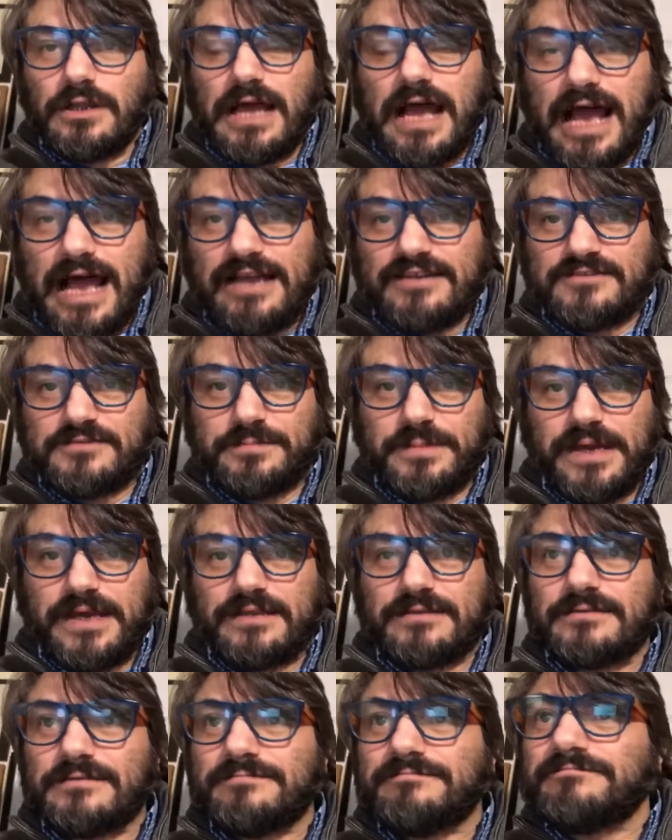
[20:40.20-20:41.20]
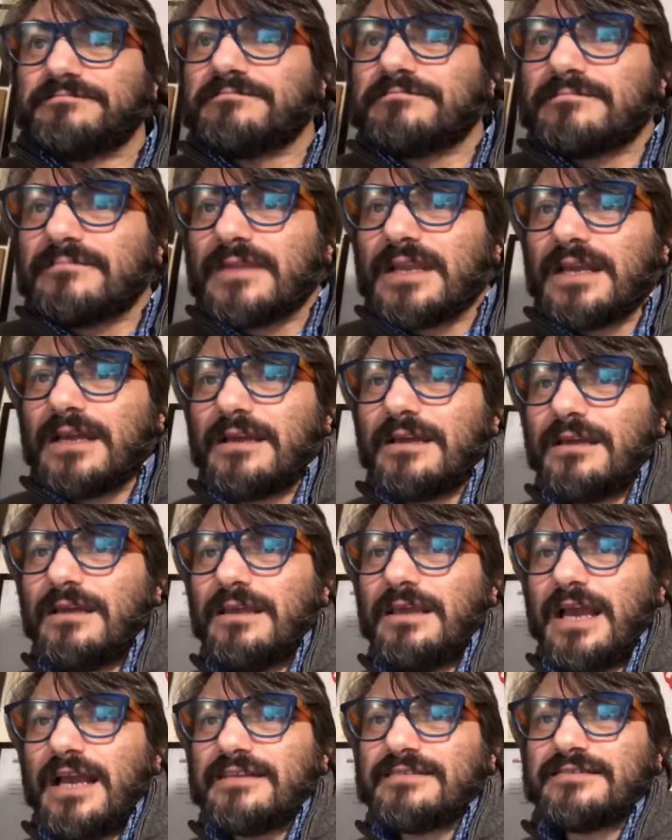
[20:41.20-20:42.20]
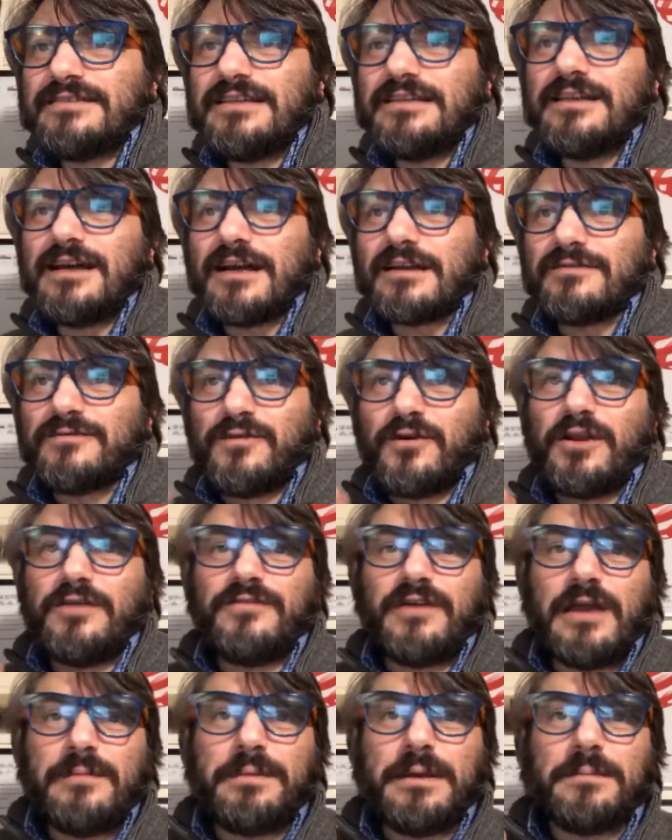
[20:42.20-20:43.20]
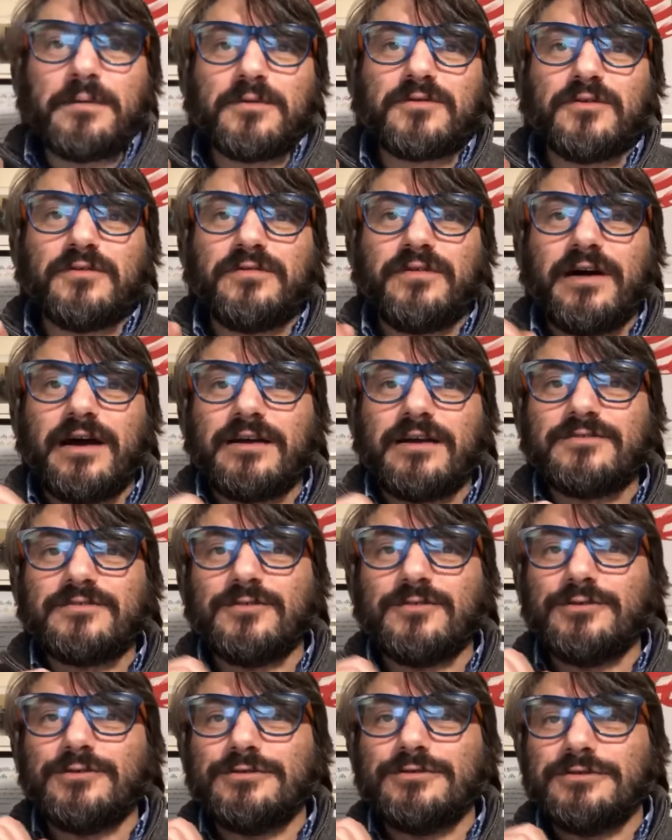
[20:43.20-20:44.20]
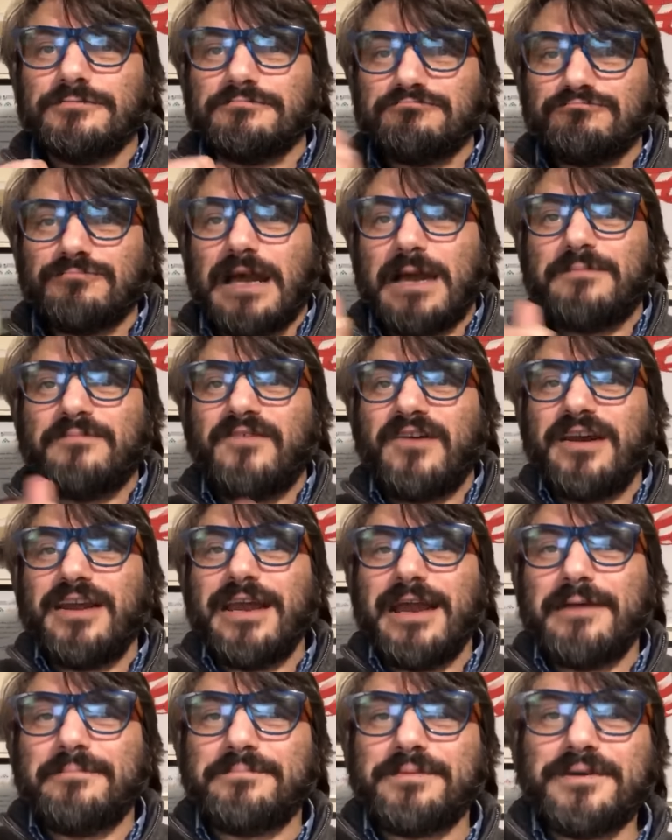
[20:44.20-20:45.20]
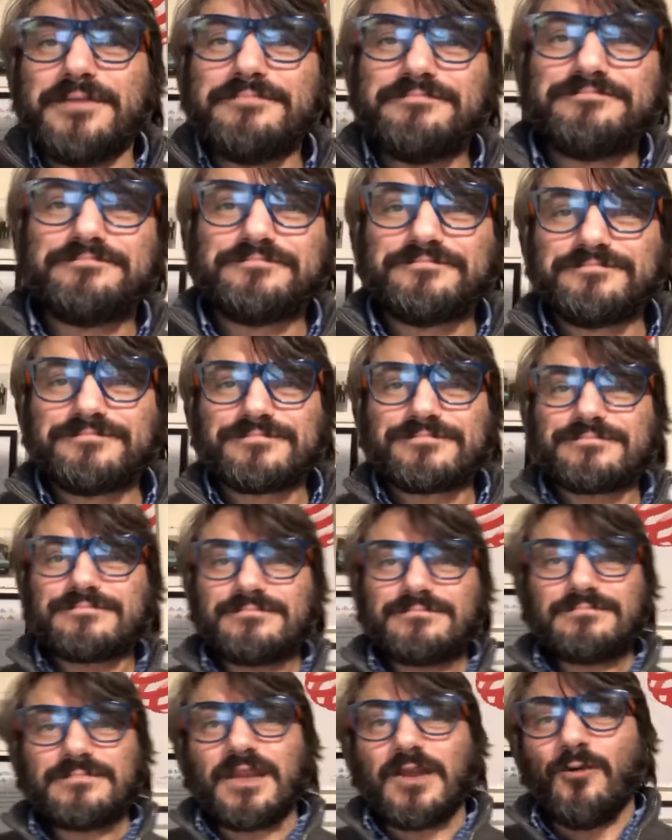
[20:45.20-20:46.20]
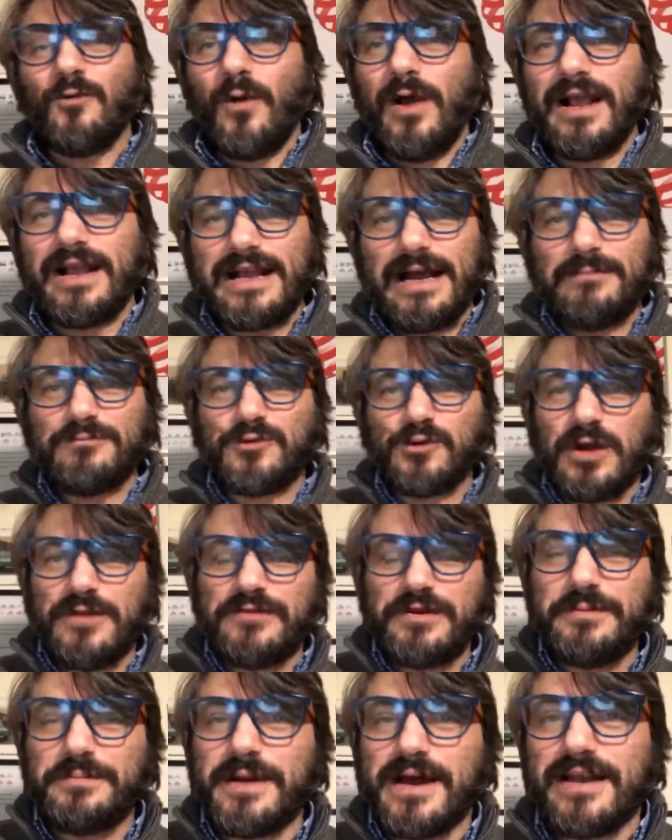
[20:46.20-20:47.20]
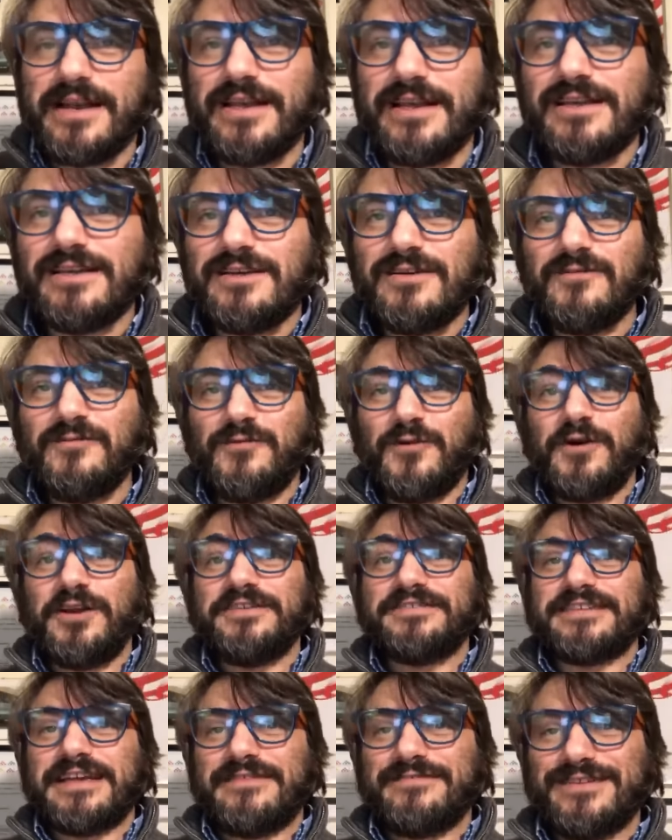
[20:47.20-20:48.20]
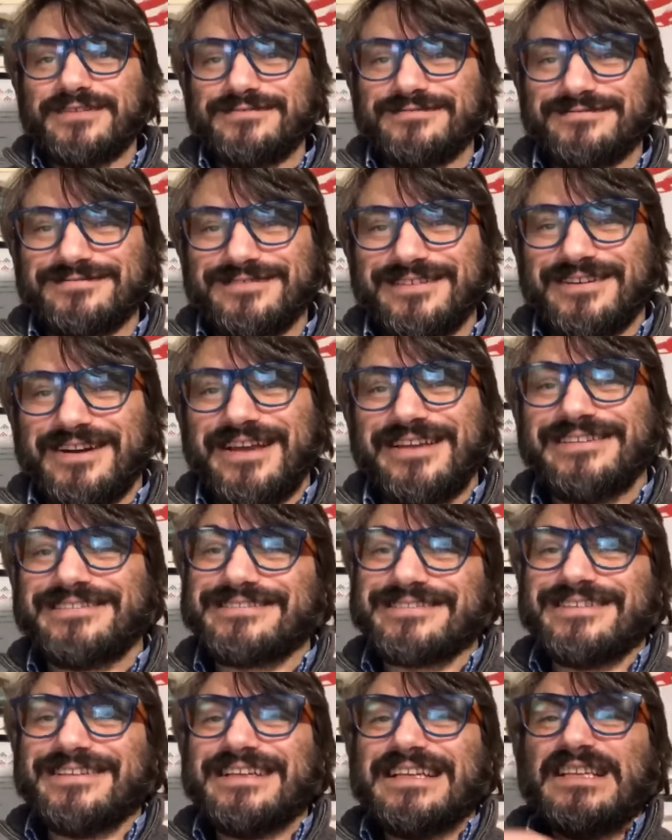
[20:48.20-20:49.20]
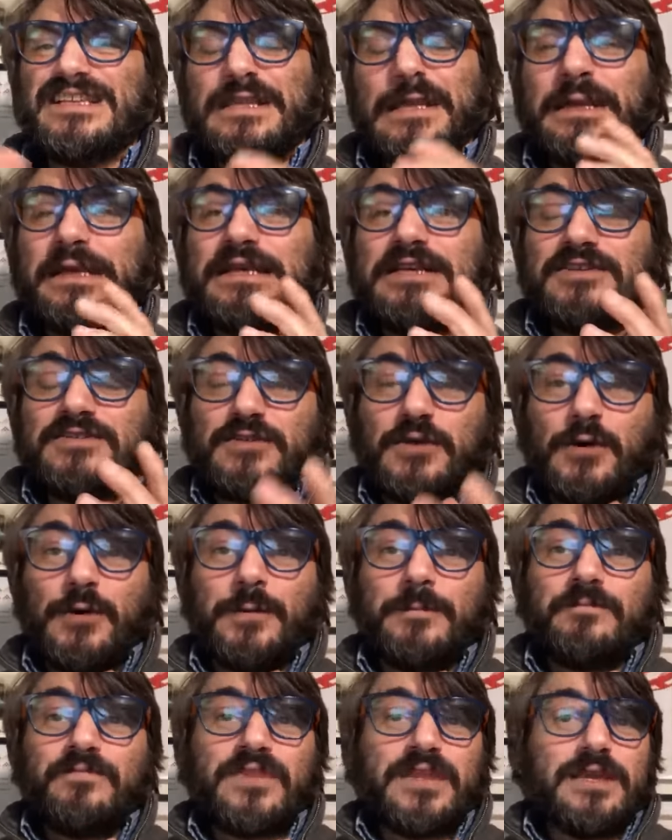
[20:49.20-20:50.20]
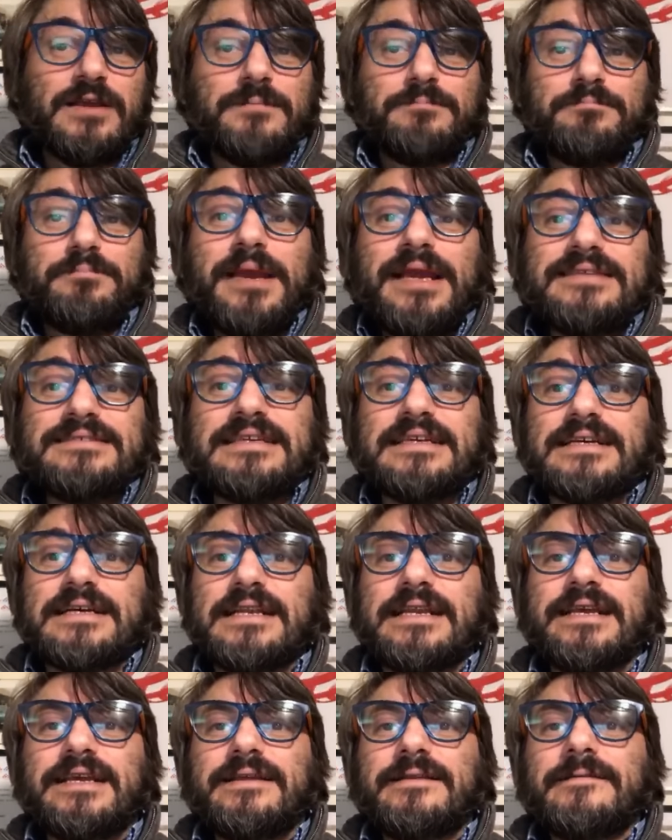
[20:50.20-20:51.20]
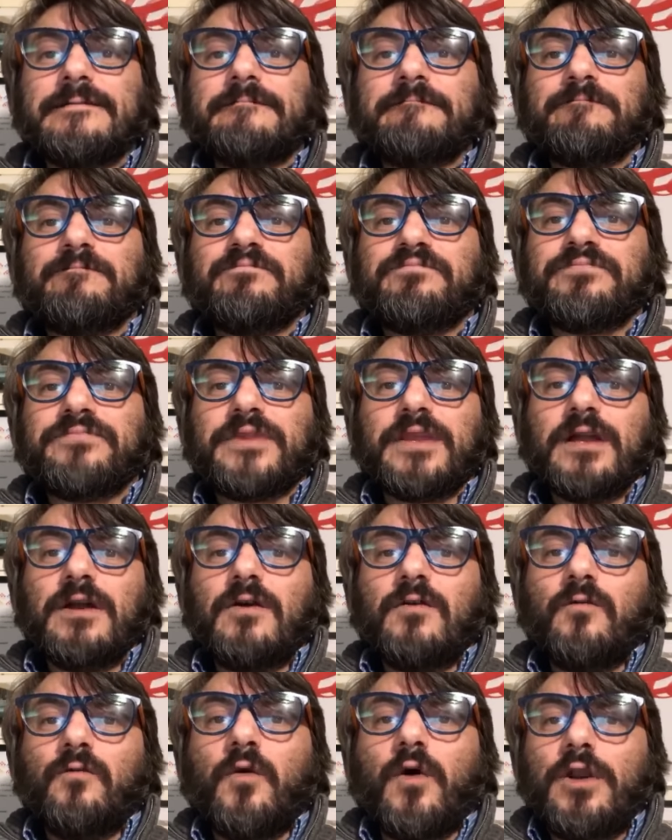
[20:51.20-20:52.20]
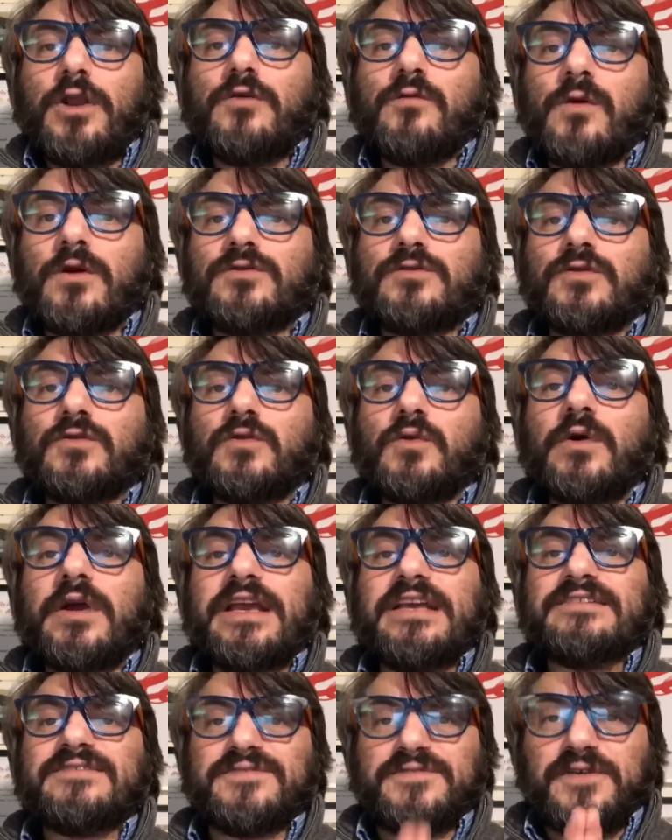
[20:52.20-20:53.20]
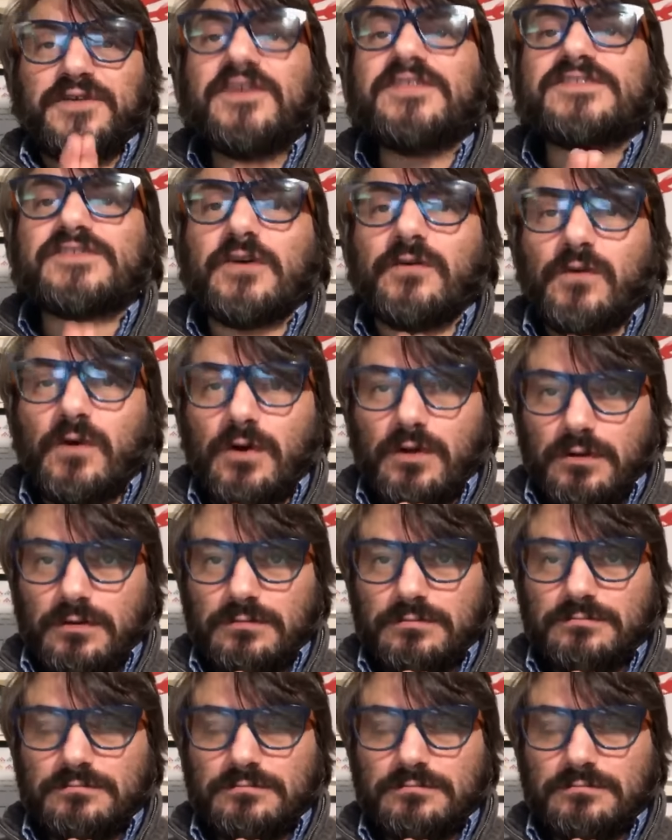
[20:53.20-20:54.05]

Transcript: aspect. Yes, Sidarth, 45 people so far, so good. I'm very happy. Welcome to everybody. 47, great. So, basically, what you want to do is, first of all,